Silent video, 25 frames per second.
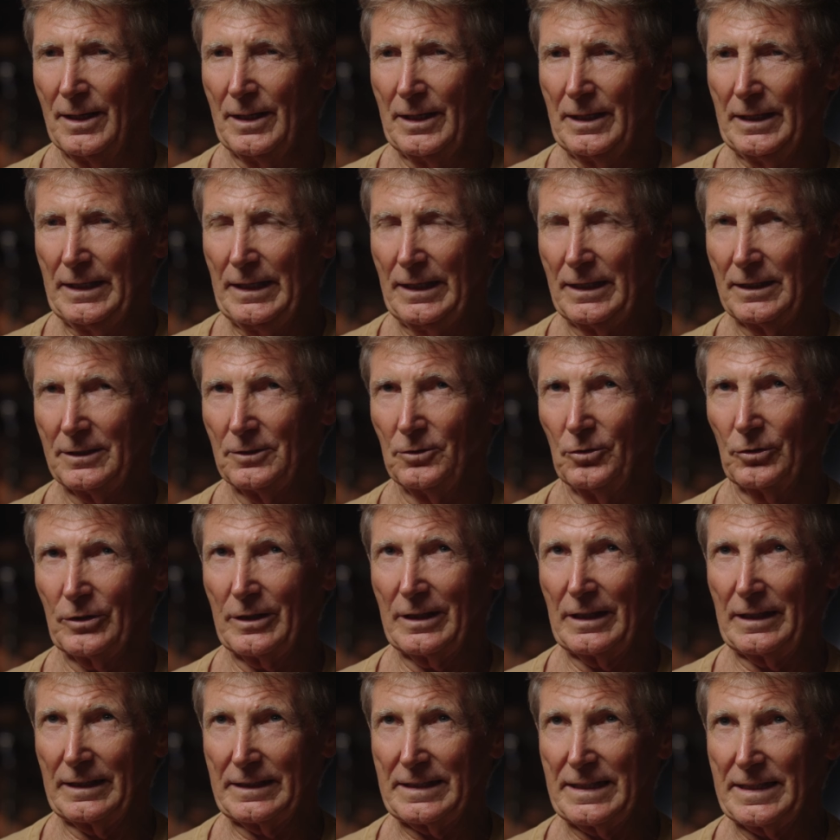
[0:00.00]
Look,
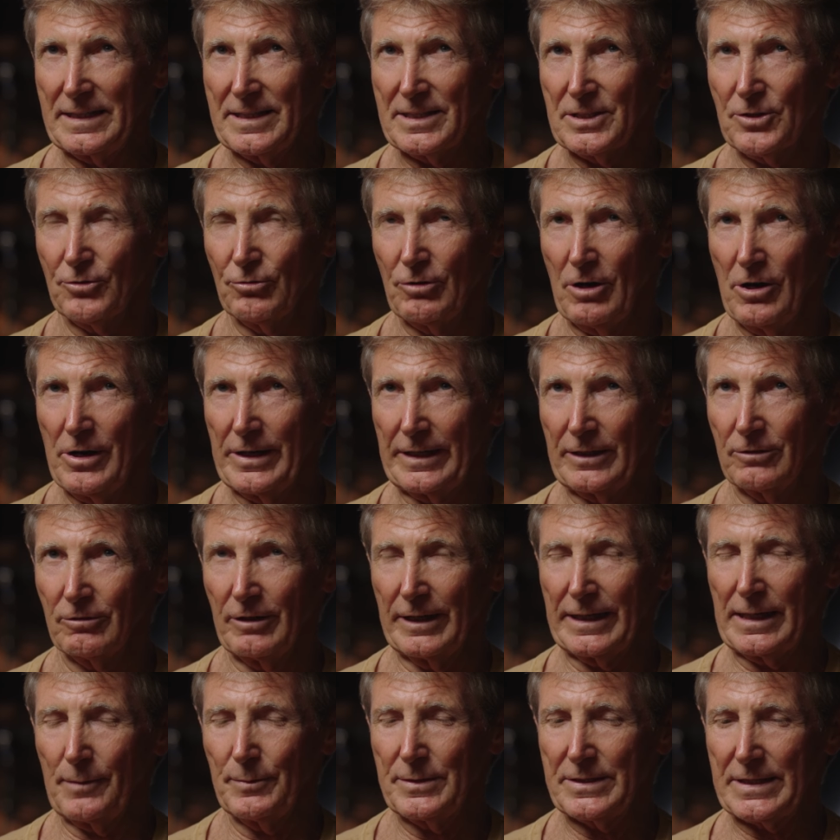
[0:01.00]
I guess
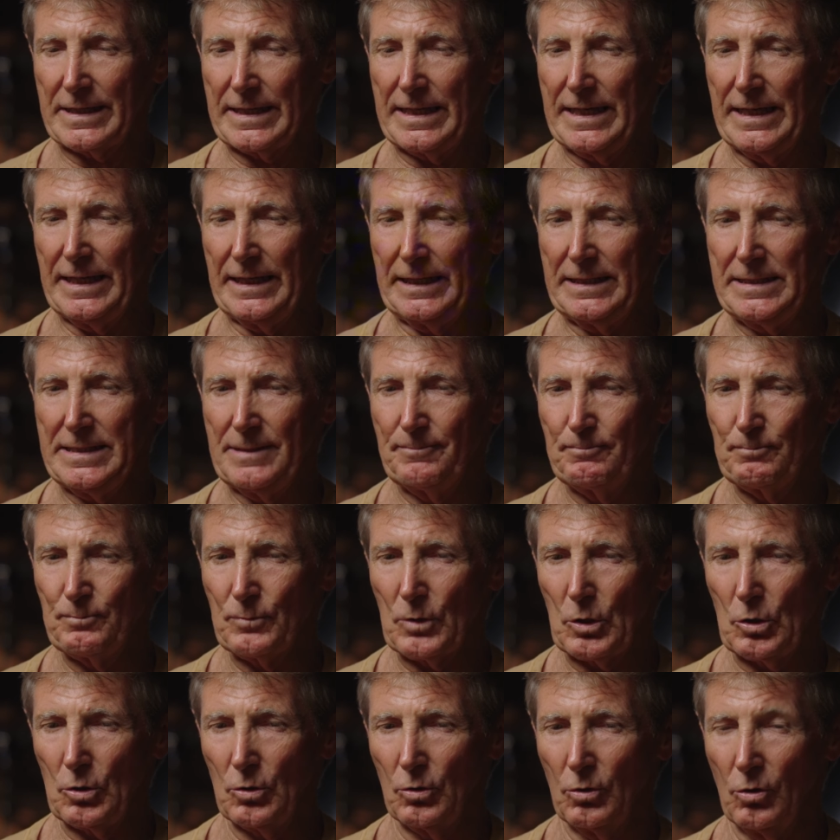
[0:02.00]
growing up as a kid,
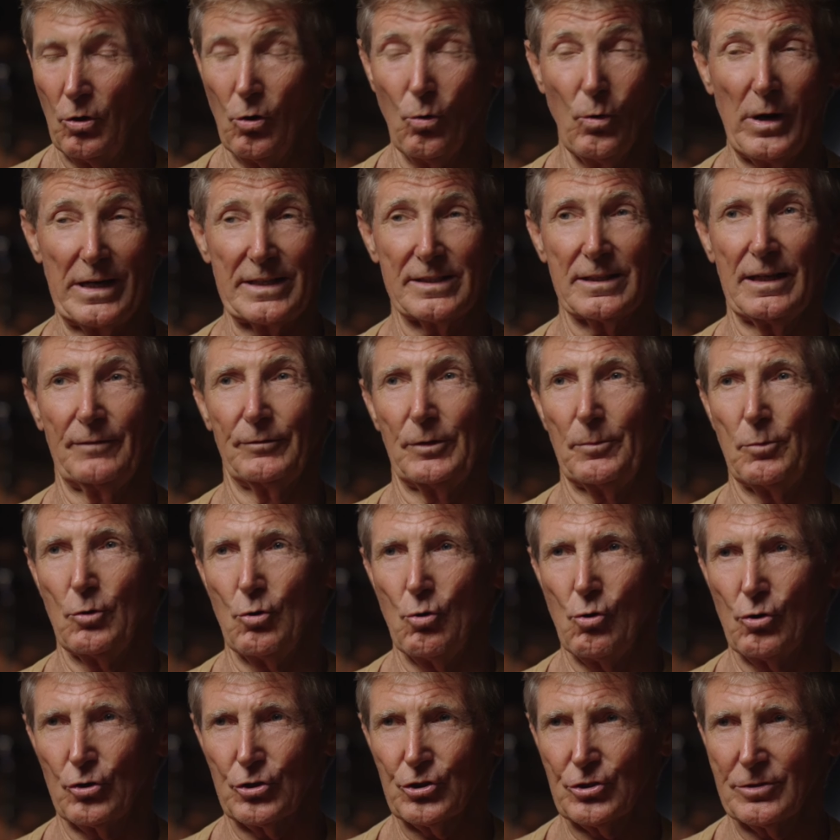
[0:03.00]
always loved a
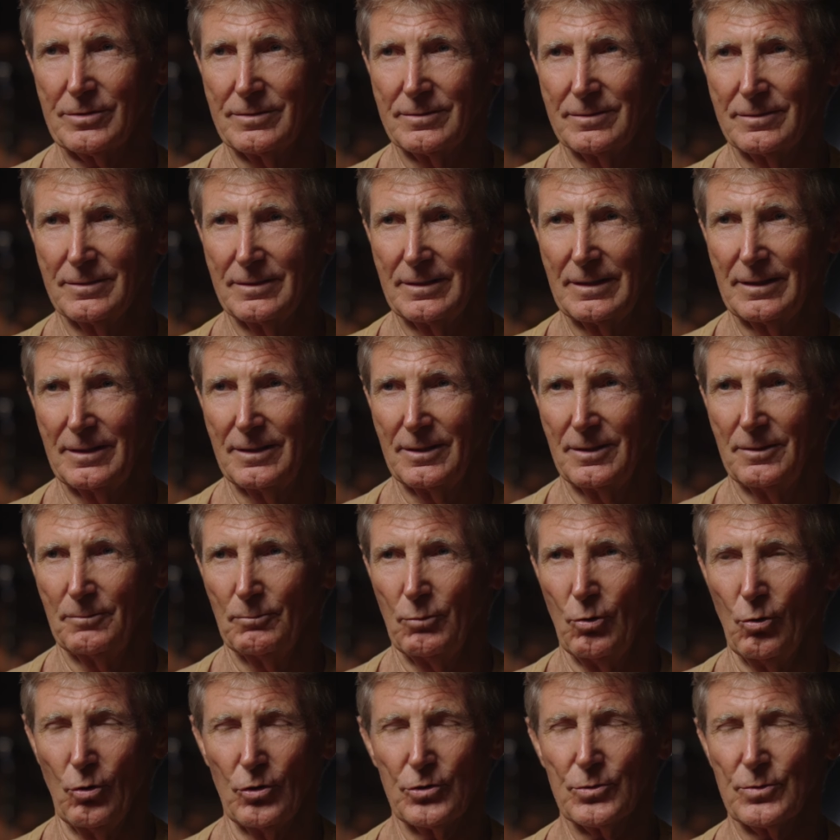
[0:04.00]
Porsche.
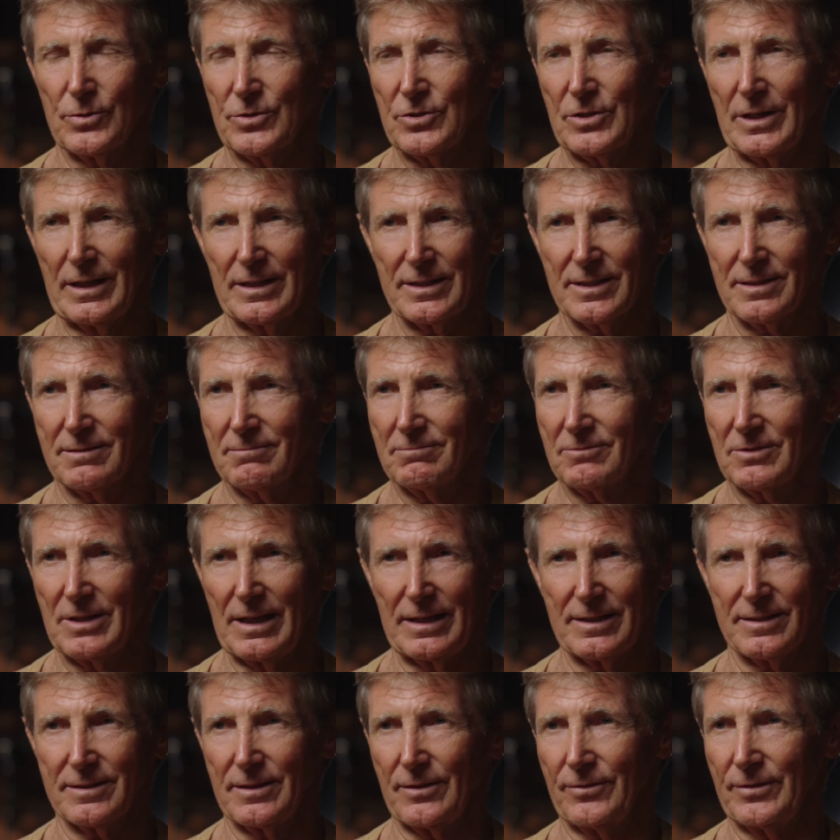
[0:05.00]
Porsche was
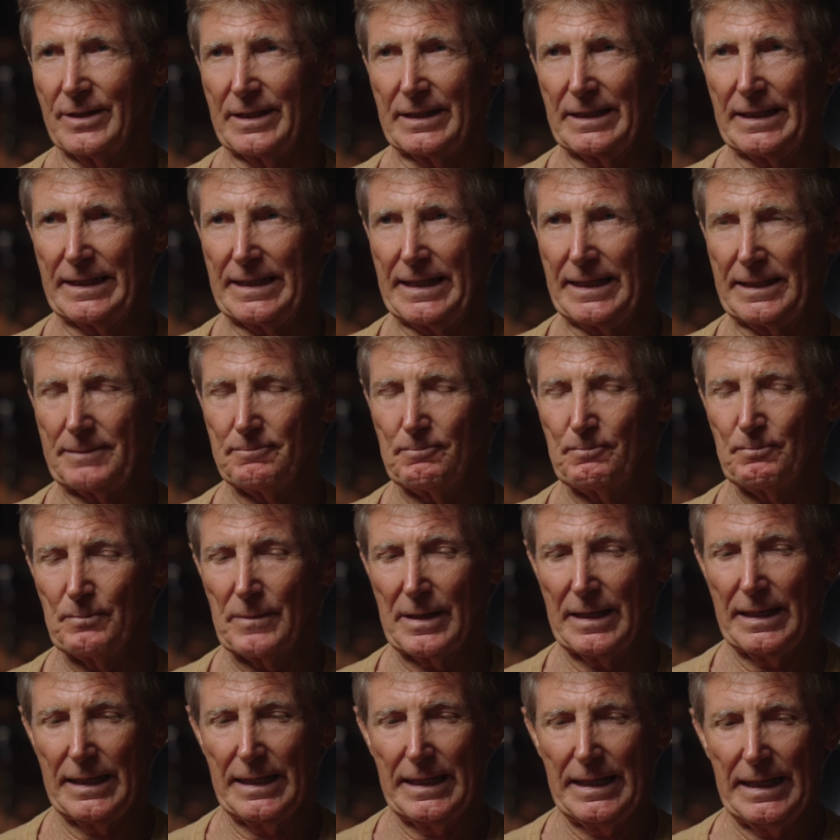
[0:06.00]
just the thing to get.
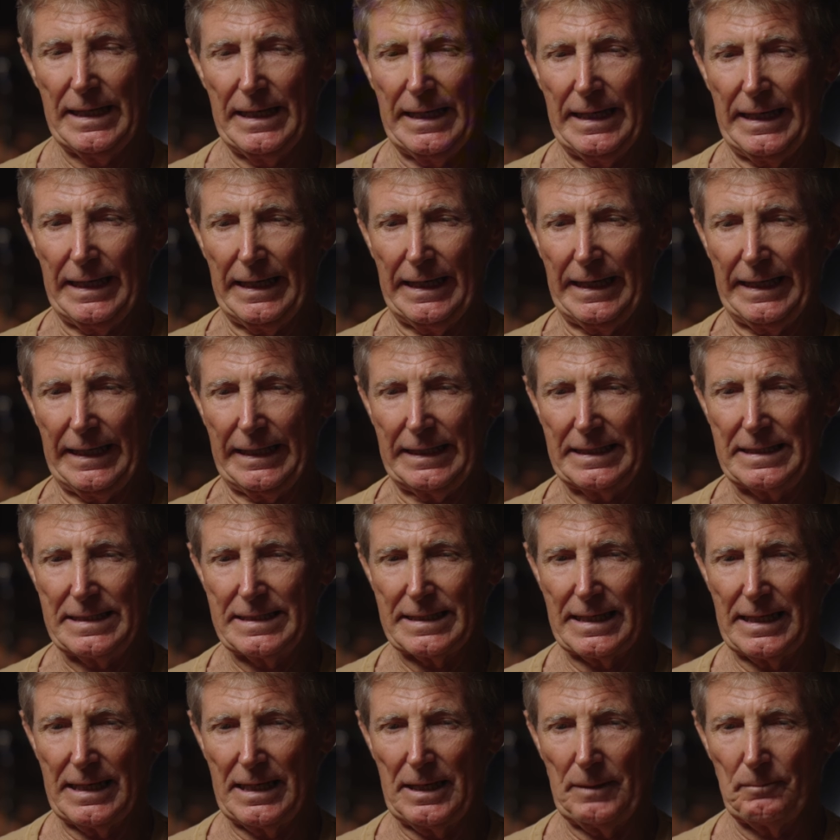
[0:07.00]
And
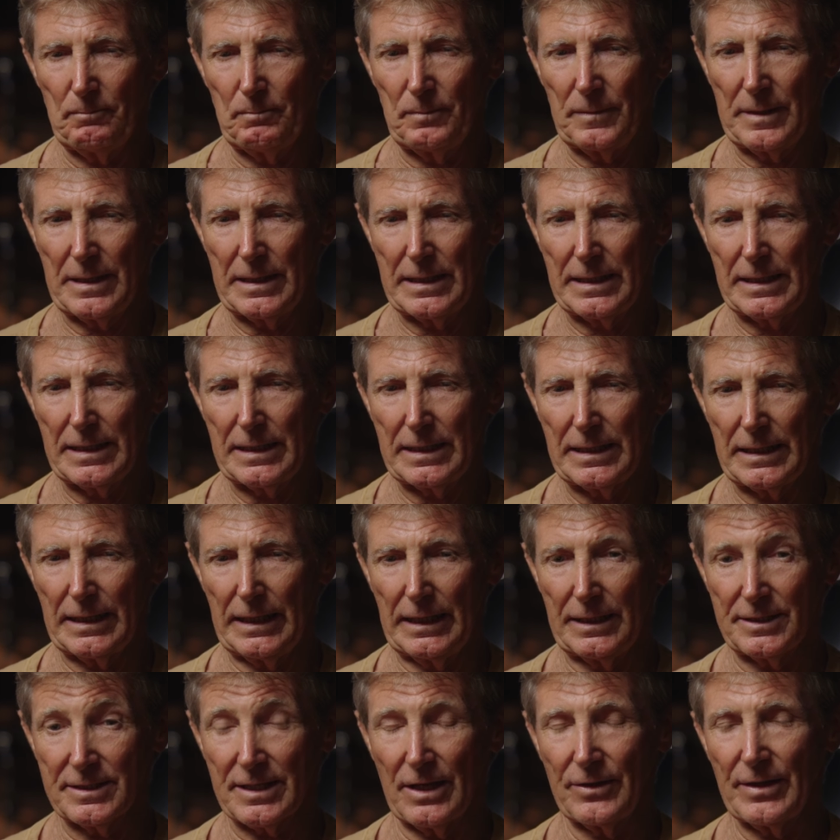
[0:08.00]

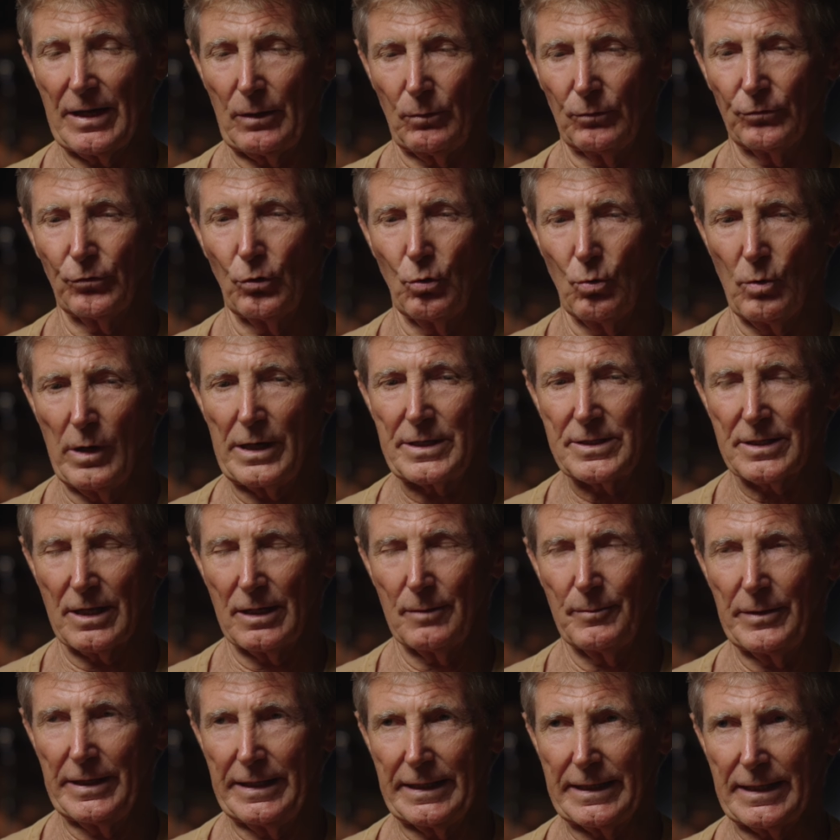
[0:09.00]
so that was always going to
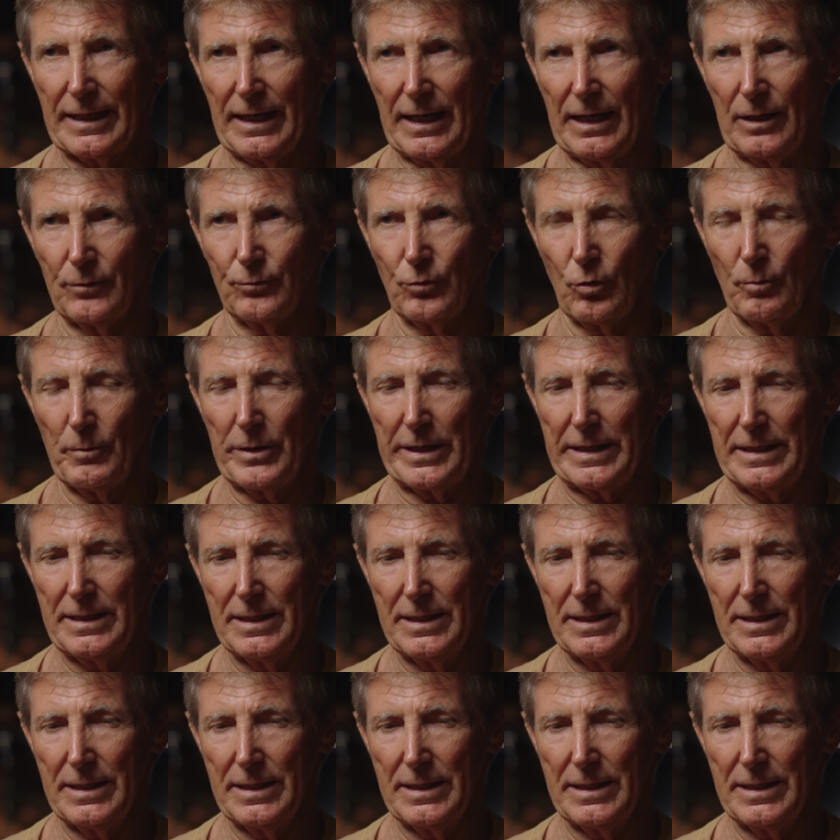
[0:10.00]
be a car for me.